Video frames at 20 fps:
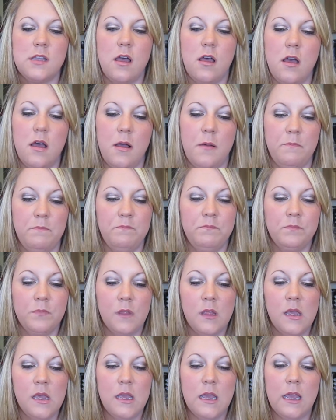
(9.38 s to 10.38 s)
Um,
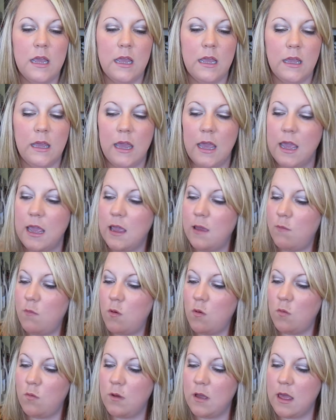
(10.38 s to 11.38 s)
it
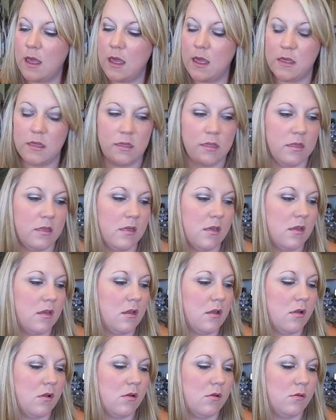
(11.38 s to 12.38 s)
came with
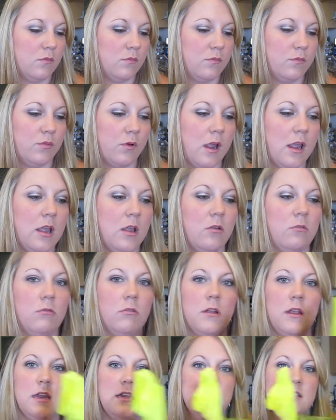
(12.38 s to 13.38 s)
bright
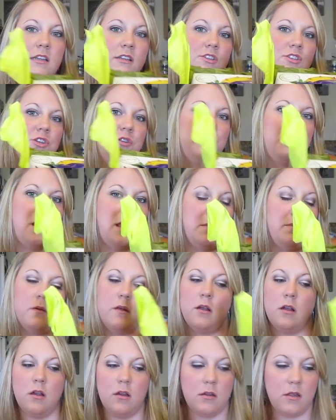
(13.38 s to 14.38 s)
green tissue
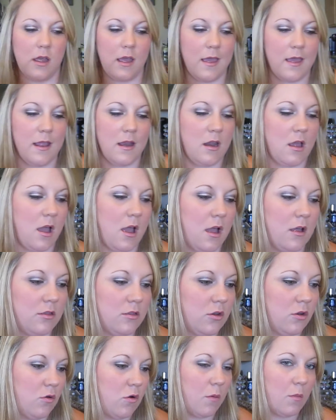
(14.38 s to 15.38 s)
paper and uh,
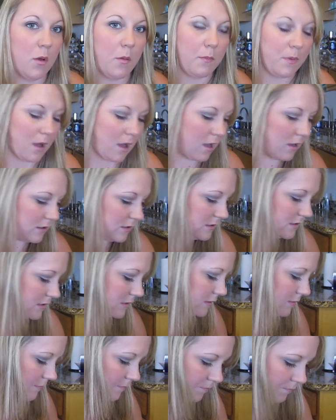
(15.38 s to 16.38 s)
the normal
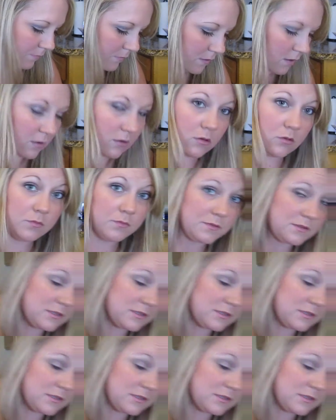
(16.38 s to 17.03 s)
box. Oops,